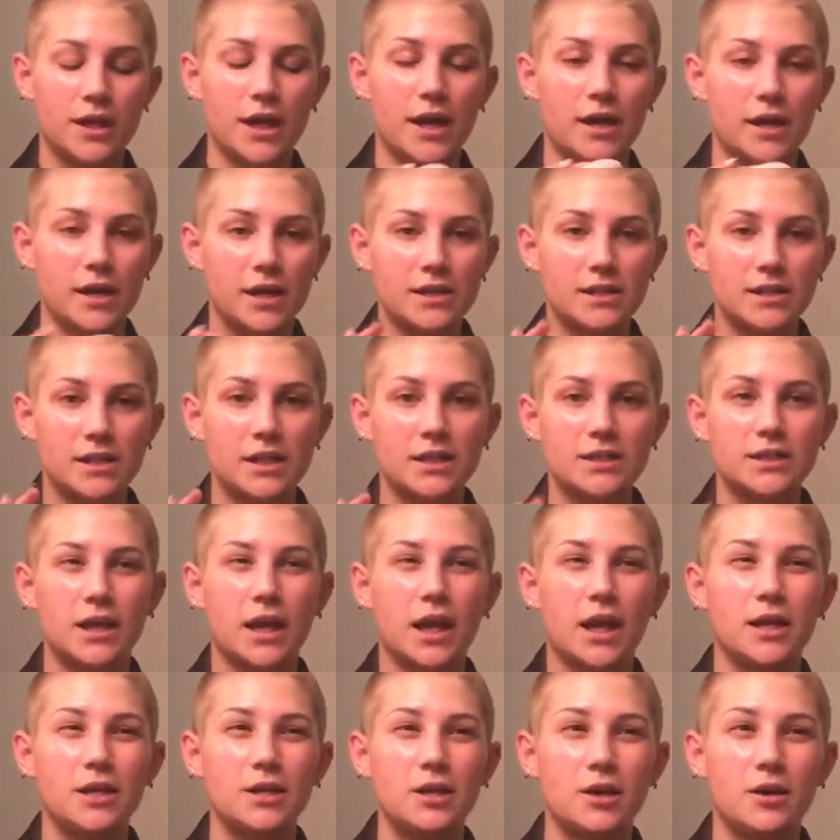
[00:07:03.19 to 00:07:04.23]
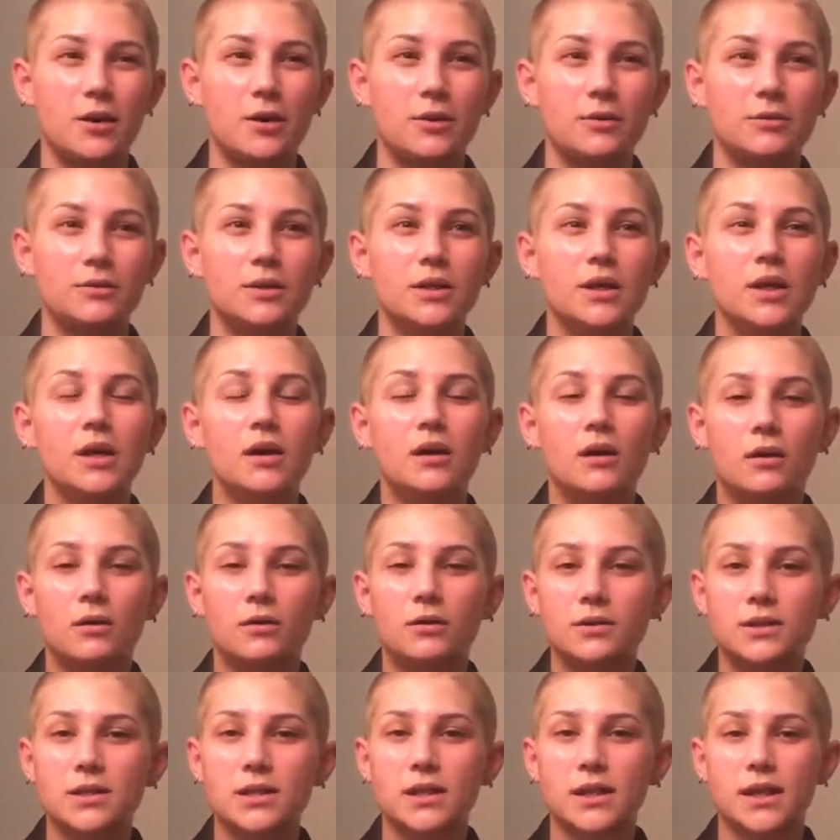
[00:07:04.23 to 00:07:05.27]
carries this, and I know
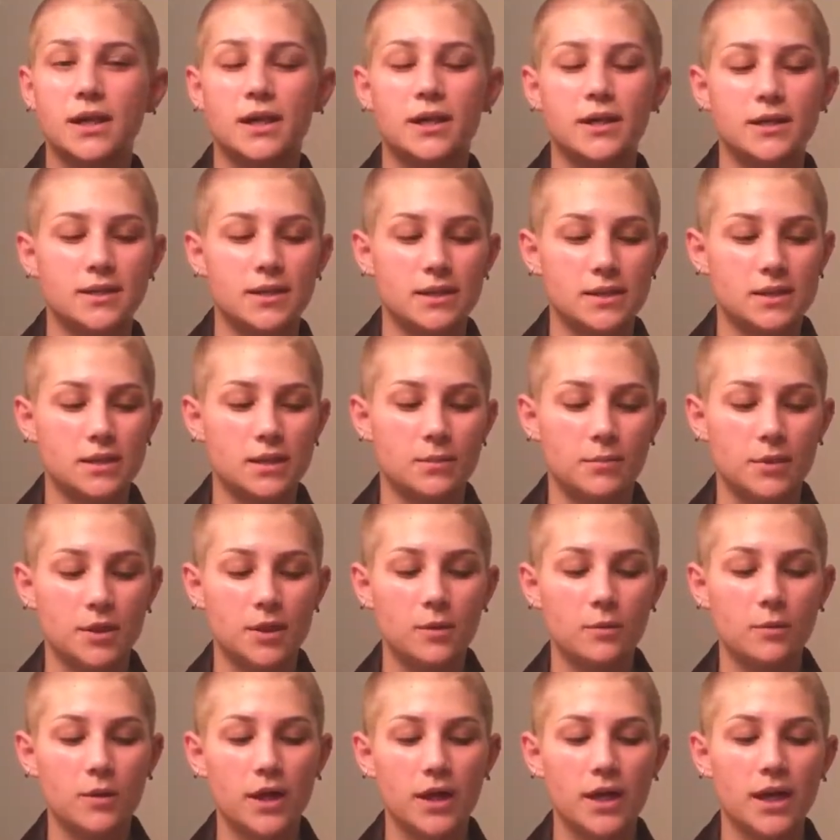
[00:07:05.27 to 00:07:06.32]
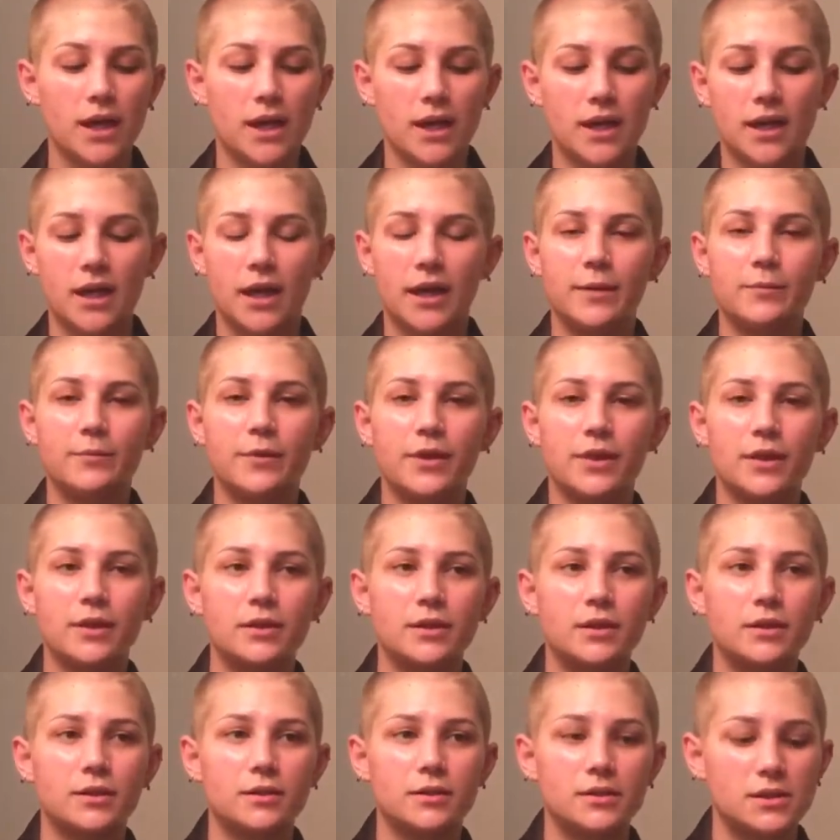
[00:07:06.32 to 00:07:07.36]
Ulta carries a similar one. It came with a
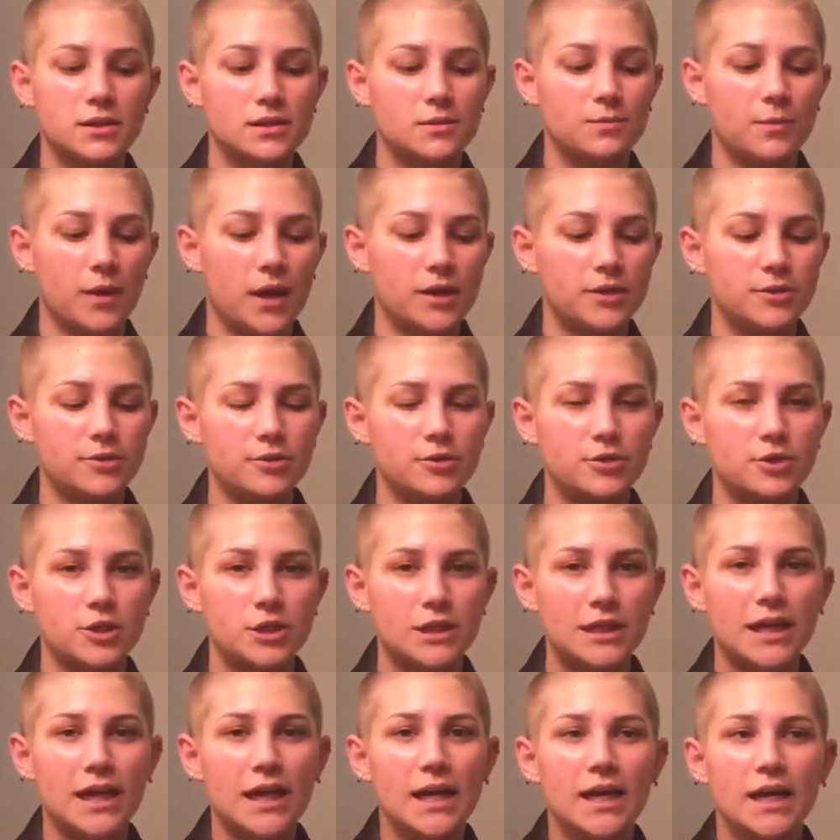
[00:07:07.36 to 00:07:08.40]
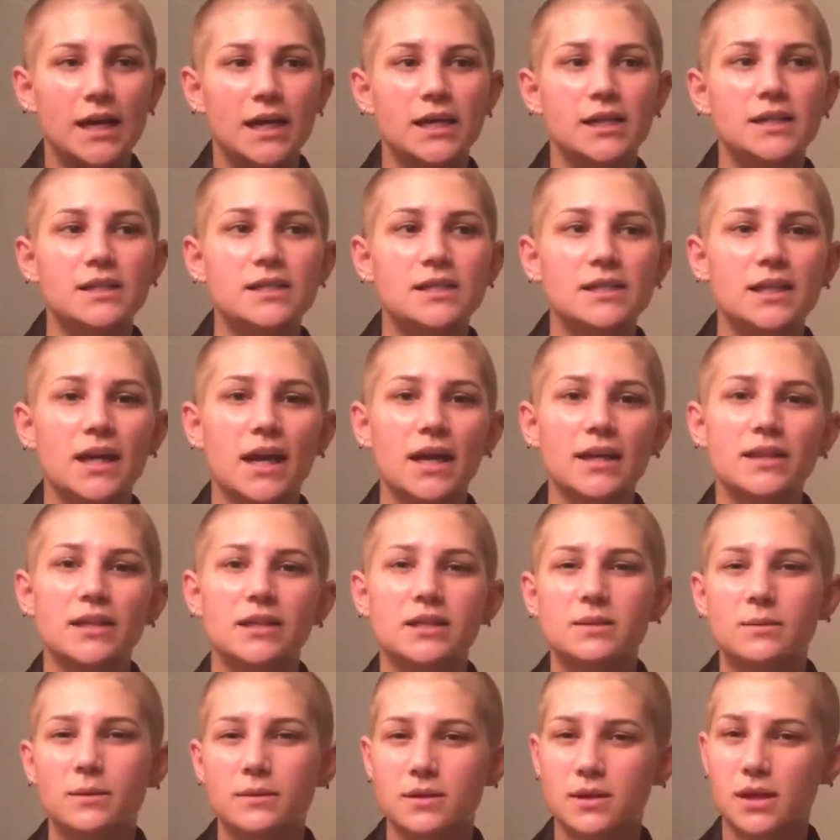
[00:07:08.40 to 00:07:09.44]
little sponge inside that's
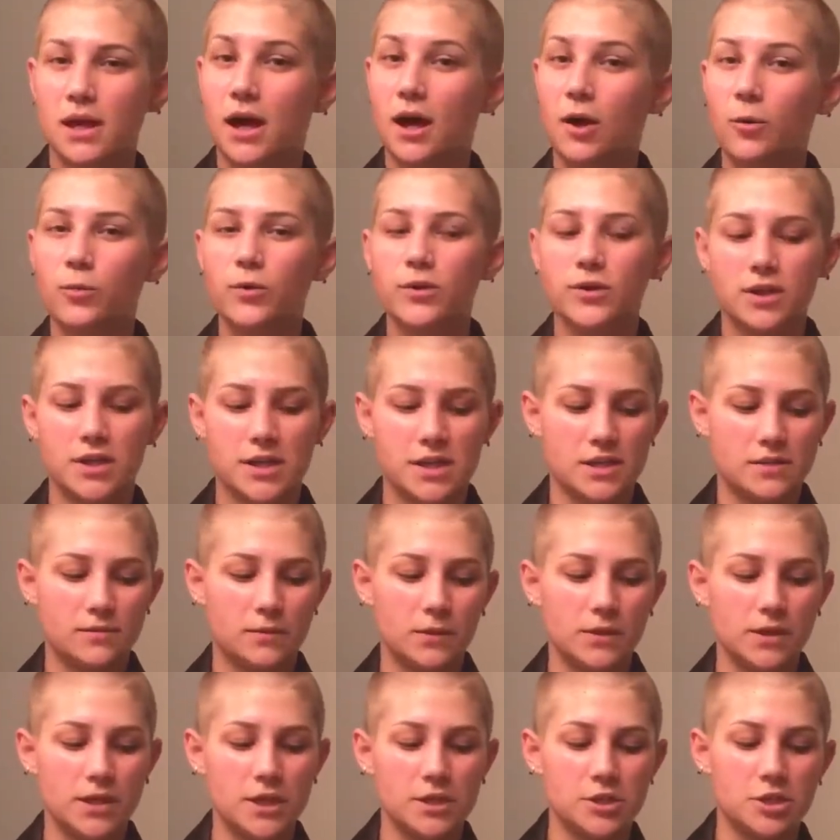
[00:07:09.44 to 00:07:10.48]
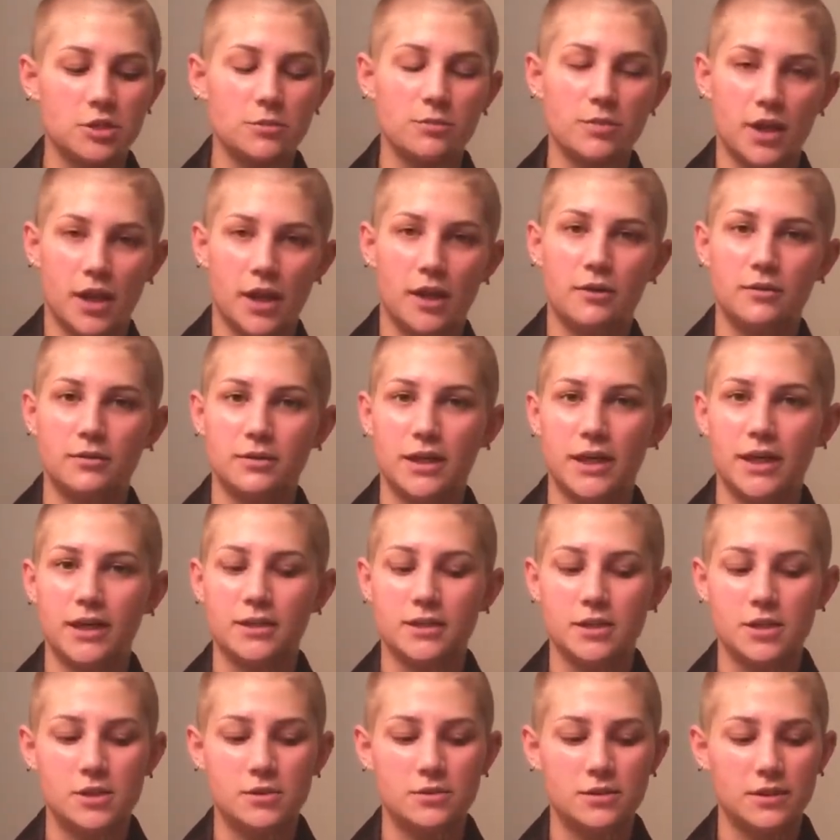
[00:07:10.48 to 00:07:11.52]
supposed to help with the exfoliation, but I don't like
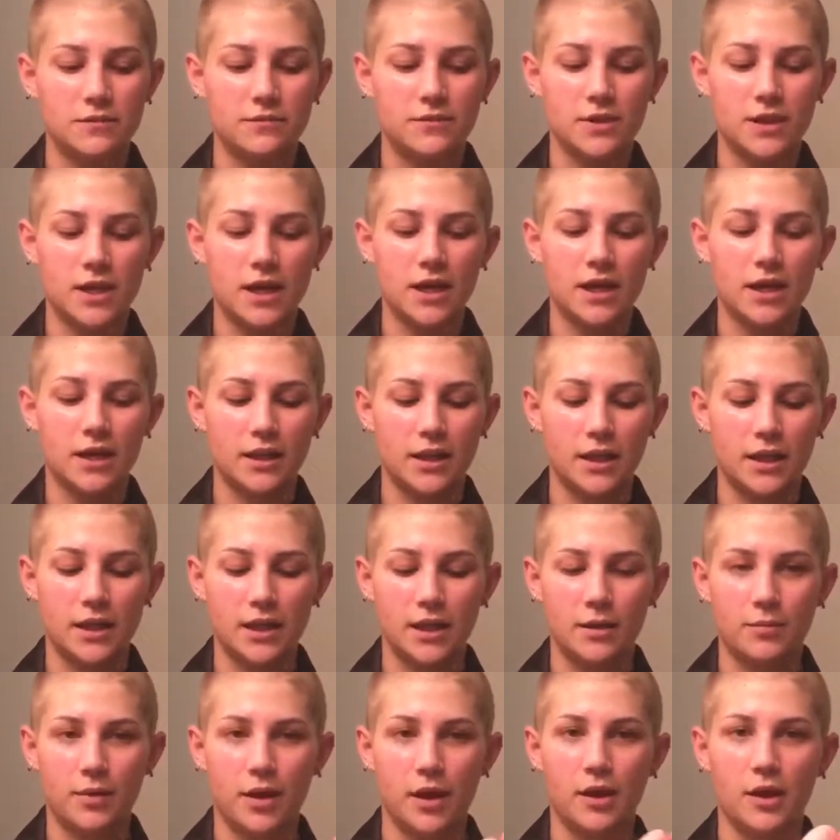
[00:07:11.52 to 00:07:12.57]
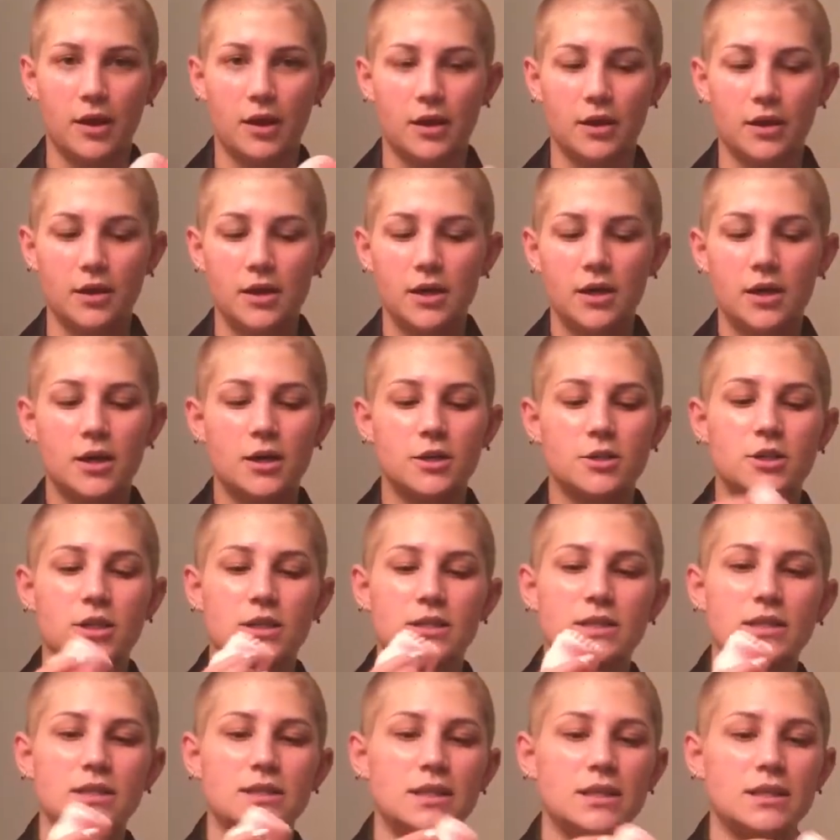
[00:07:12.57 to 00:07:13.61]
to use it for that. I like it better
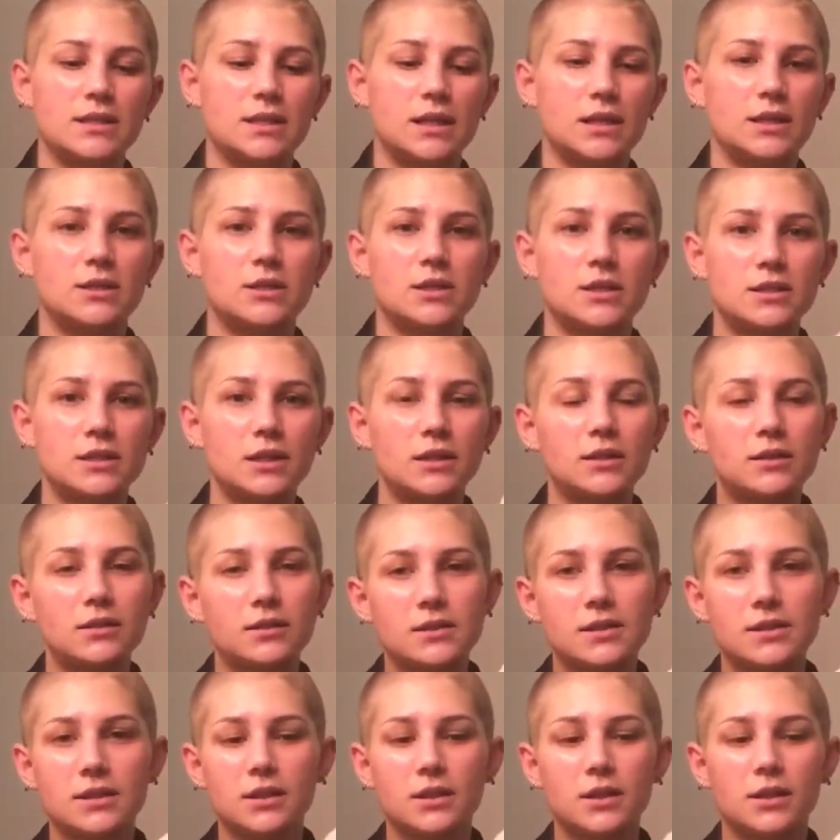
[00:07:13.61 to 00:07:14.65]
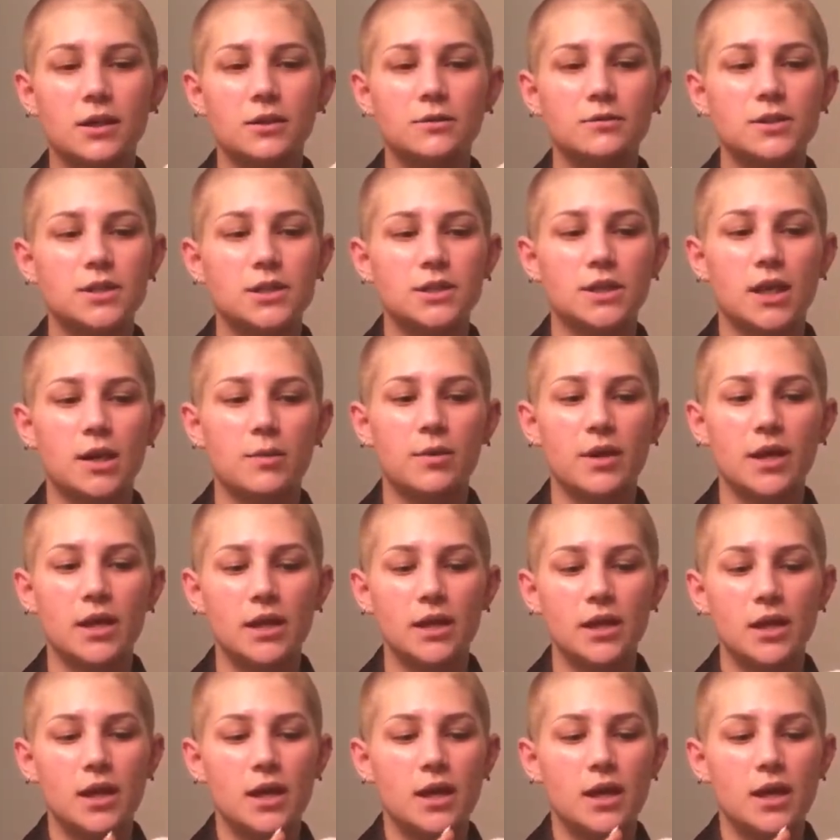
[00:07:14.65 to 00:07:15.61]
just as this, and it's just a little silicone scrubby.